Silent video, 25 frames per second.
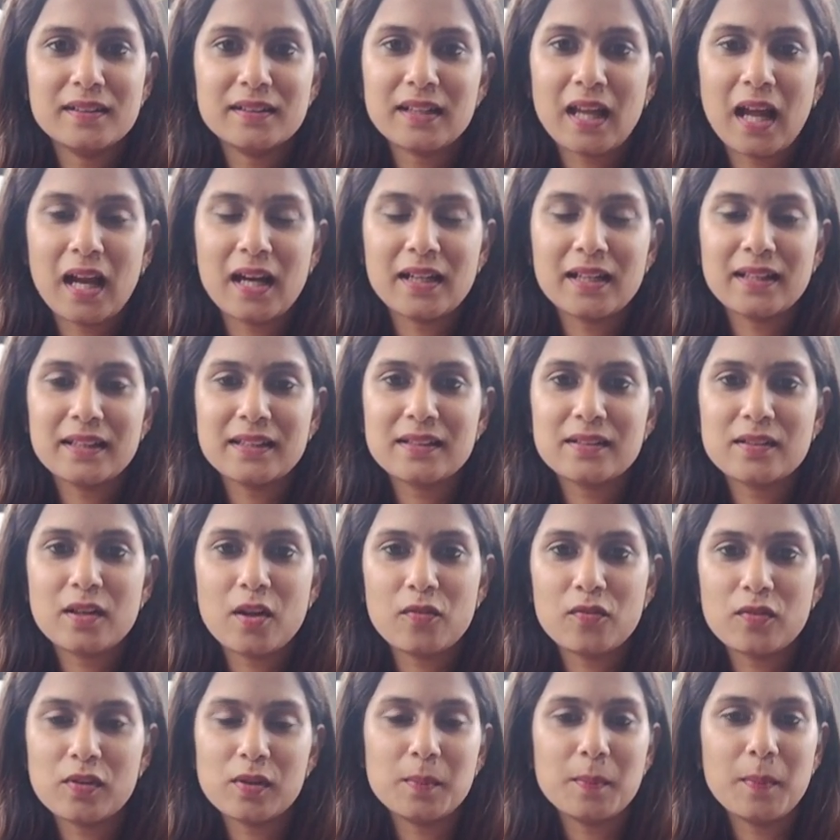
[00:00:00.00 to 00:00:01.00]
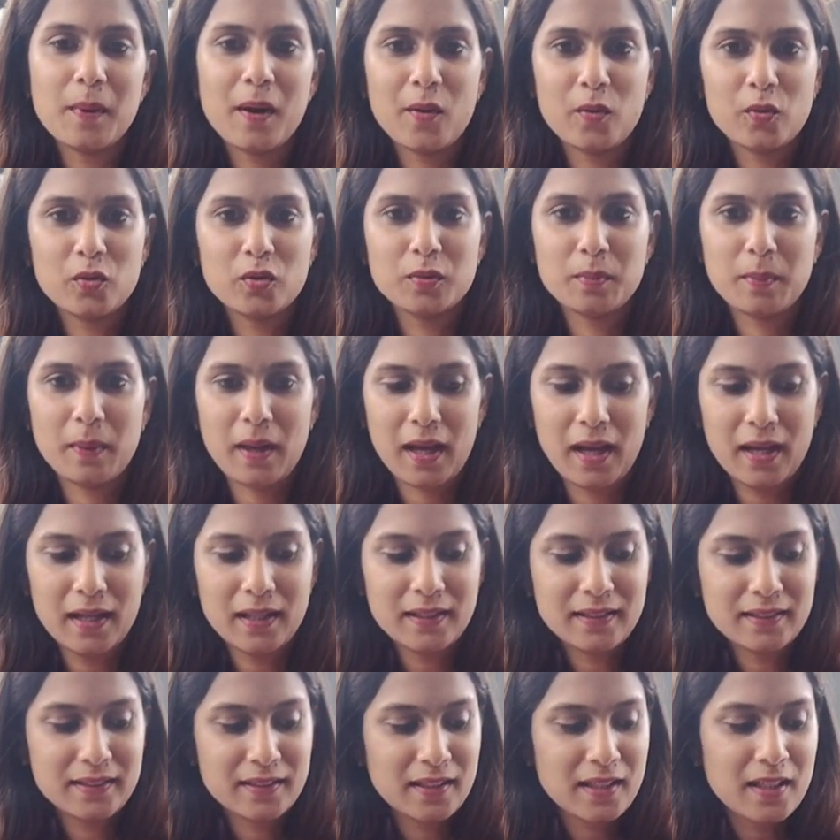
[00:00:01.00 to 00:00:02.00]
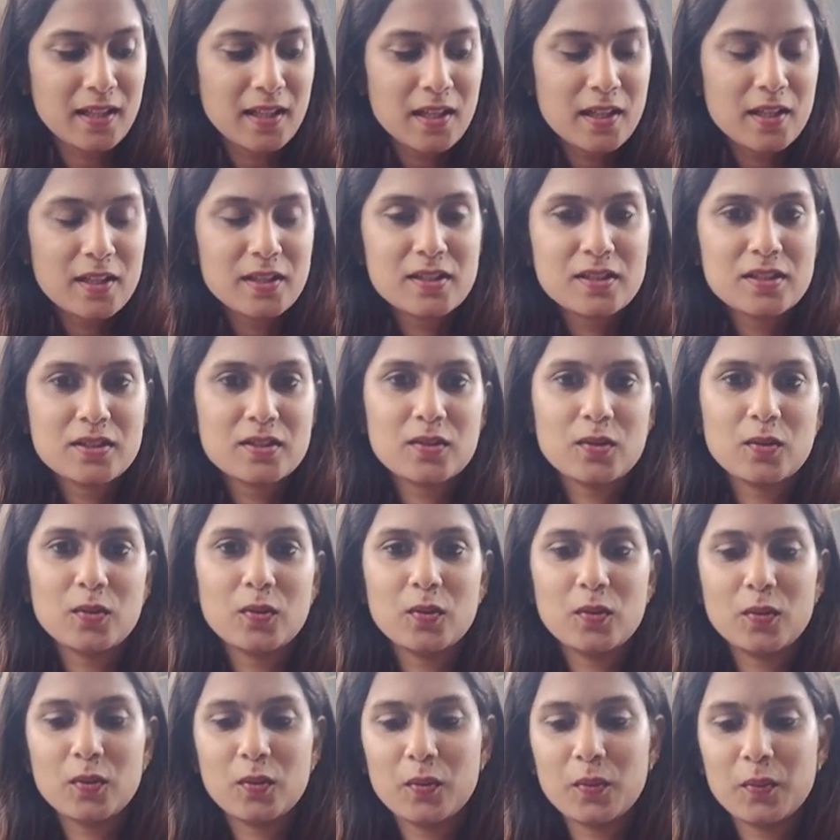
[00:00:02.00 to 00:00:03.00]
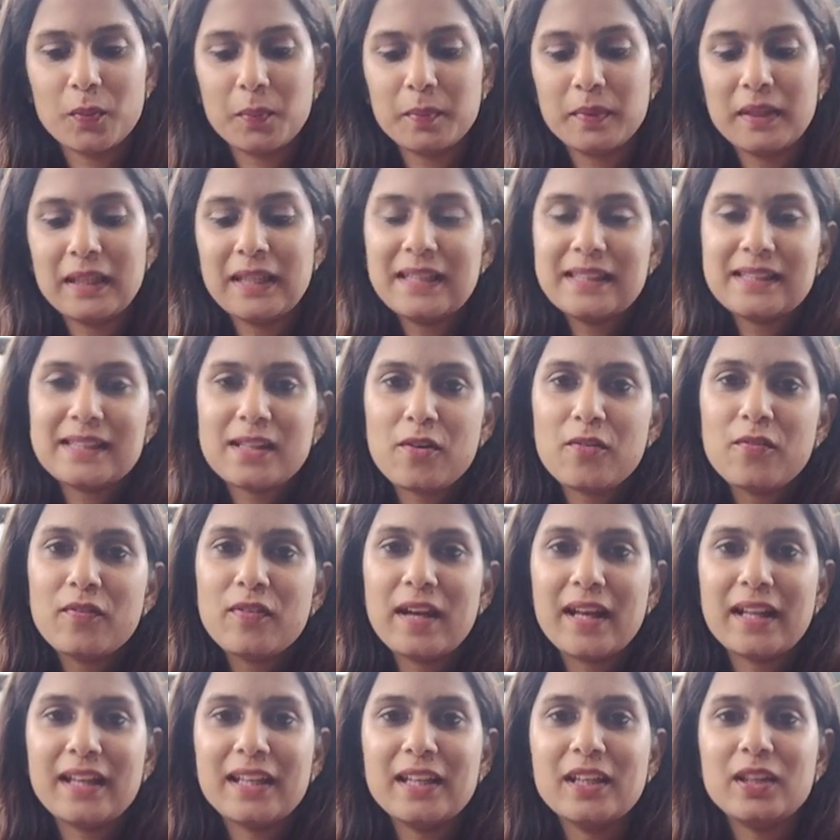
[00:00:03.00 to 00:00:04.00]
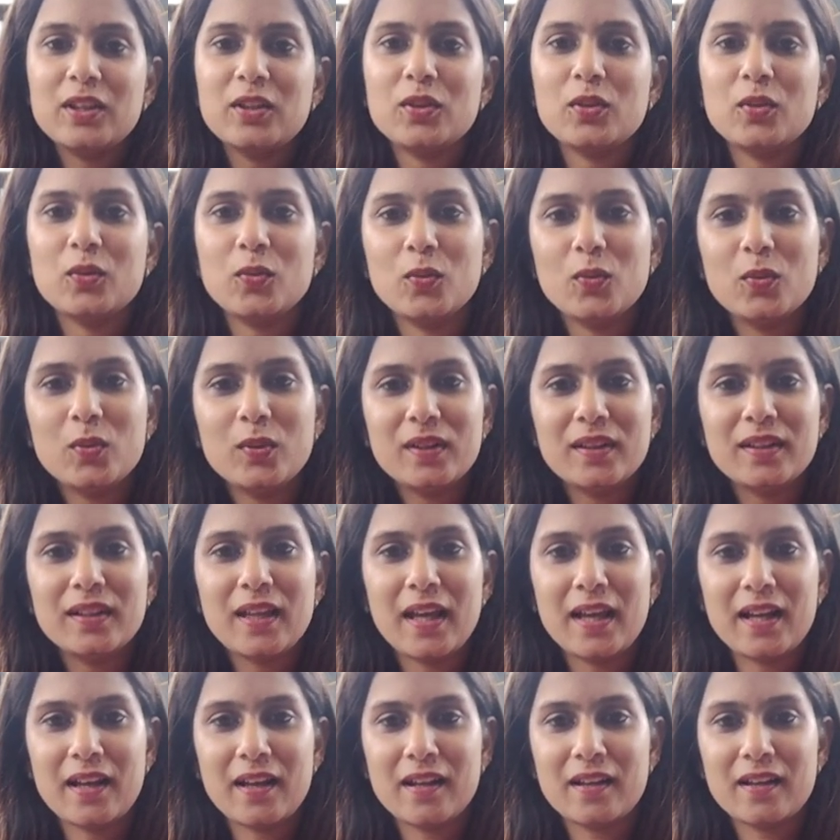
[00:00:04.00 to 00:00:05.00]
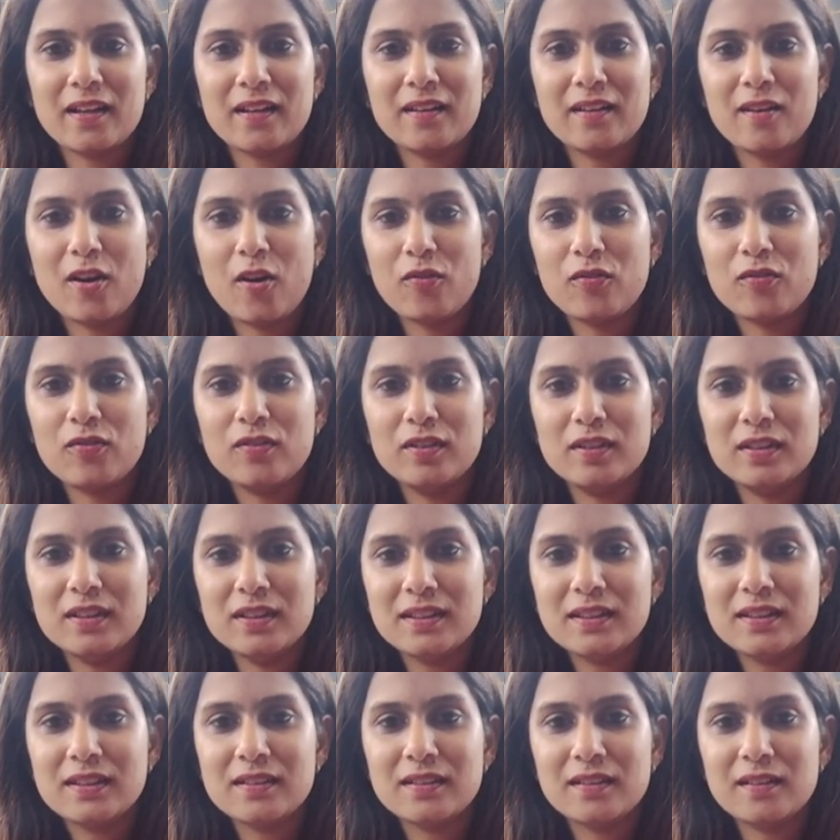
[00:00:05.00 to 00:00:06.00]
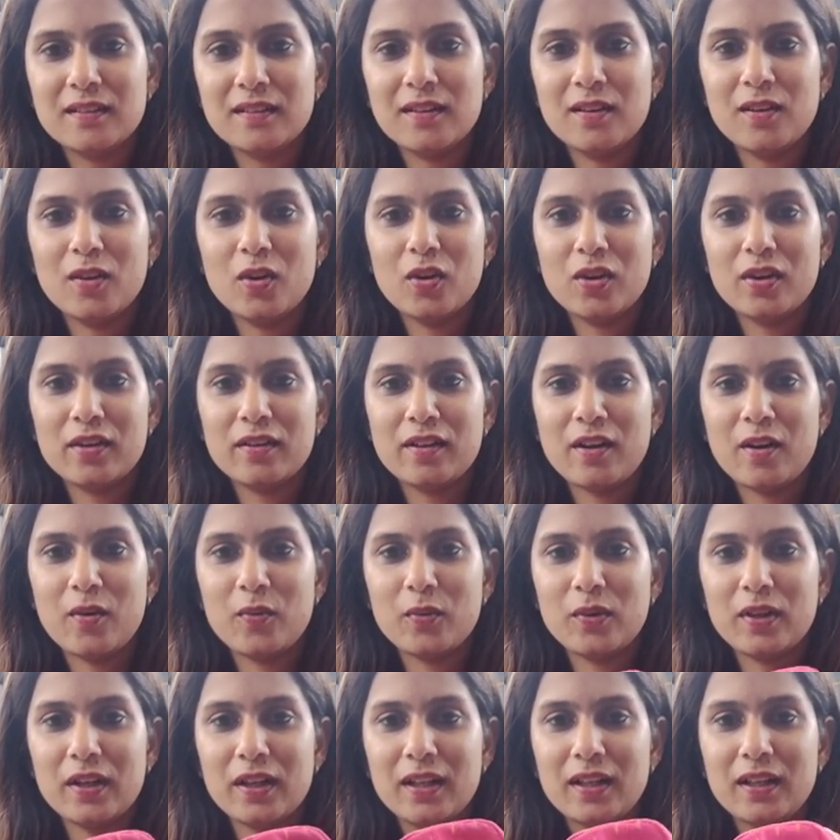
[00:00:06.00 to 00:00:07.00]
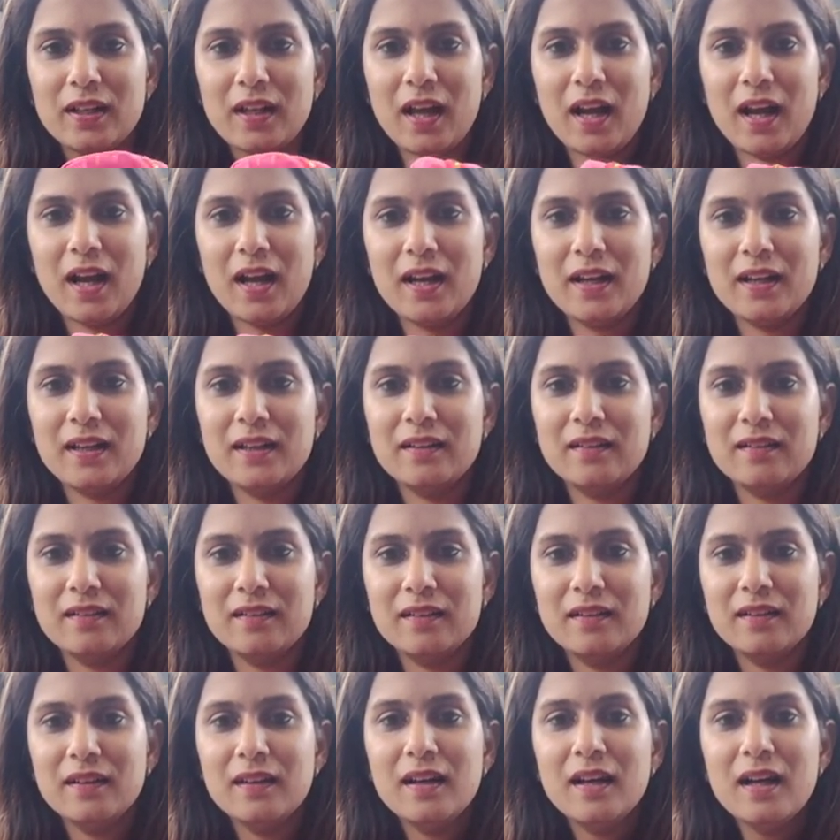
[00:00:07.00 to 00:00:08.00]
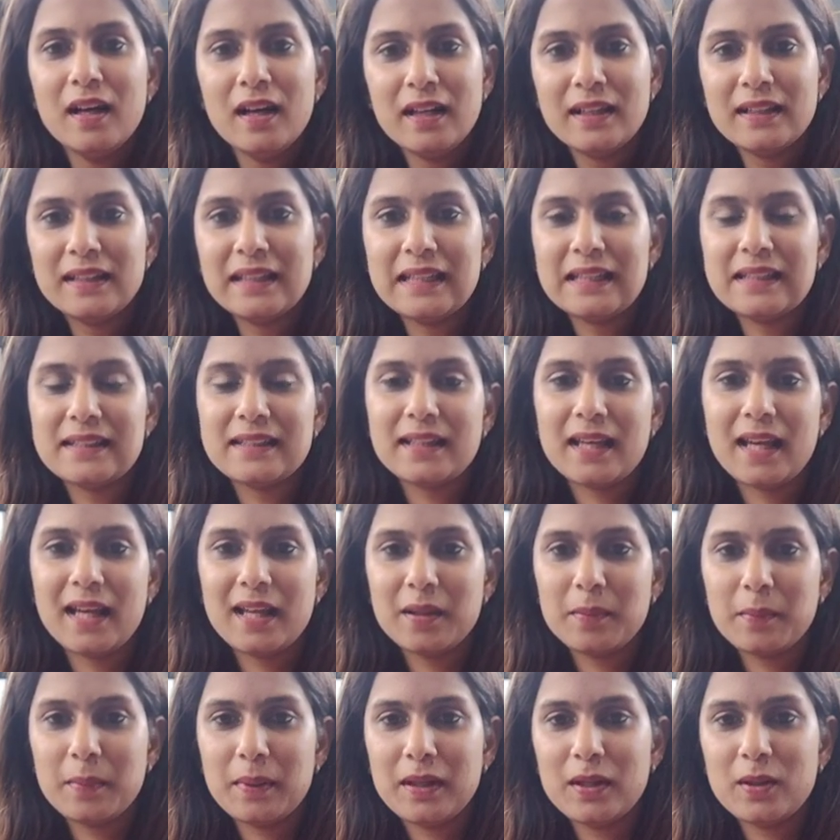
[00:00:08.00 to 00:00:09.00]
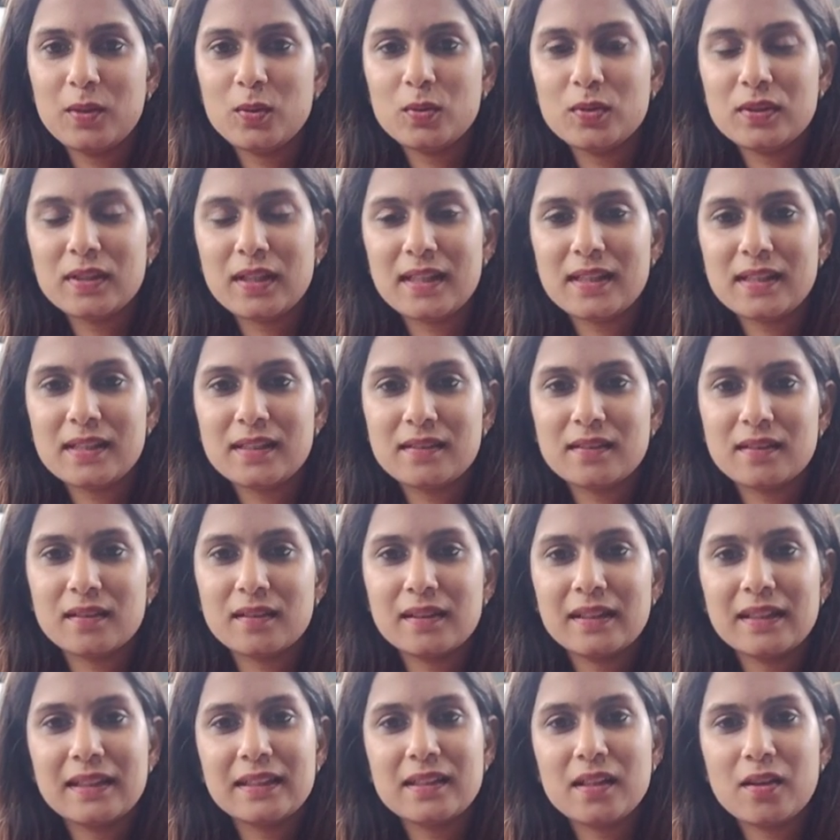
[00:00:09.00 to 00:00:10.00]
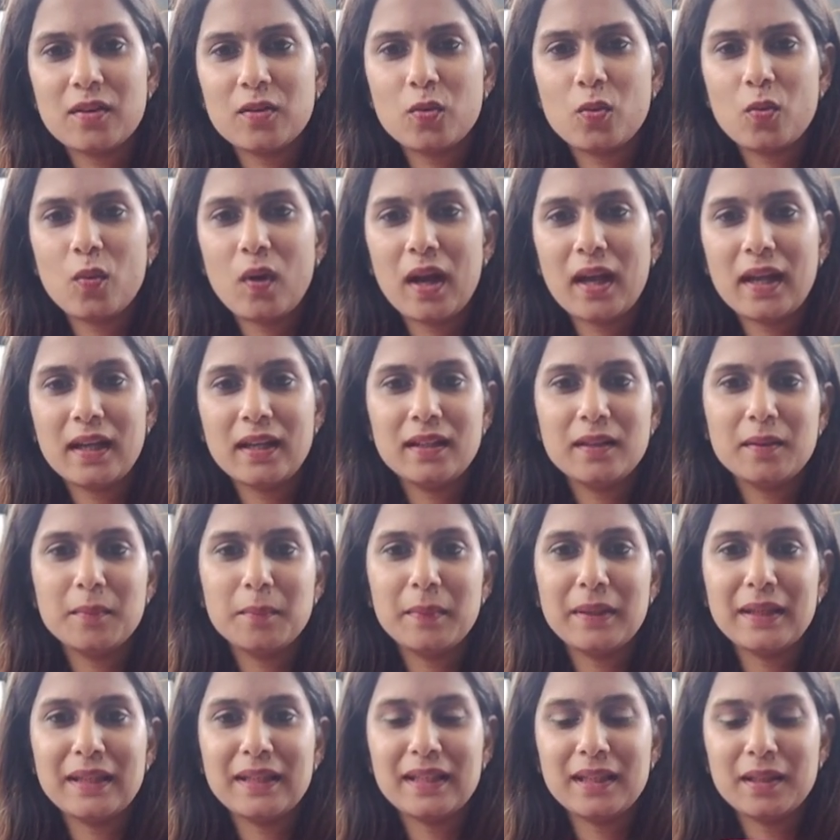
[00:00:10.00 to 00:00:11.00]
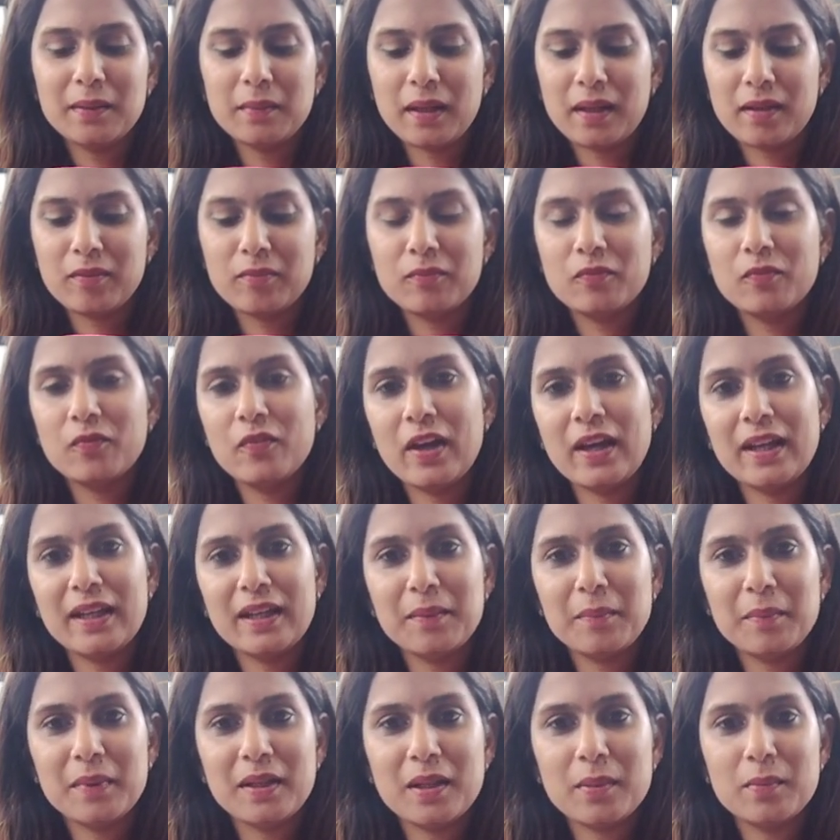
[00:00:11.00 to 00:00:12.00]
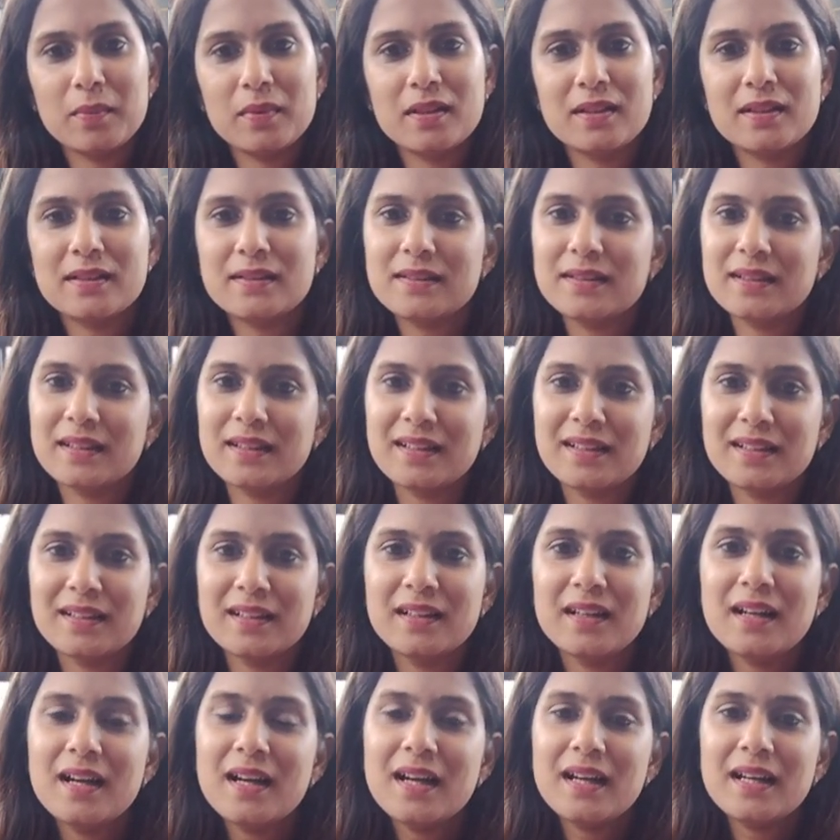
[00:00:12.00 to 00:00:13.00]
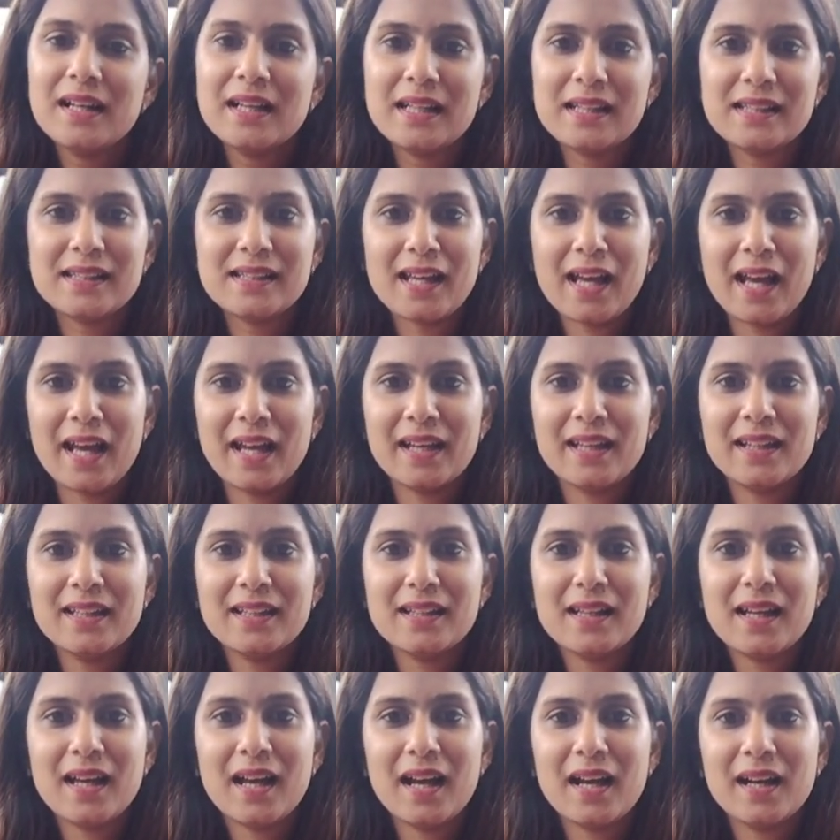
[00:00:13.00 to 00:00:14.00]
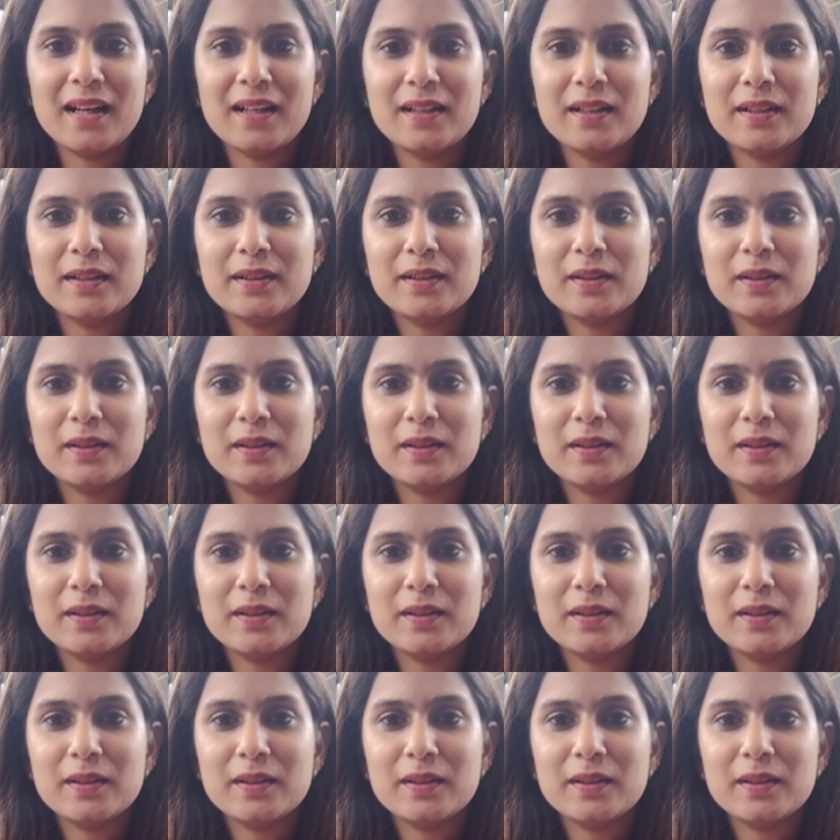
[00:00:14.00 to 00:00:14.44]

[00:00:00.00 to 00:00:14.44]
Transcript: that is ruffle pouch bags. So these are very cute. There are ruffles all around it, and these can be used as these are quite mini with very minimalistic design, and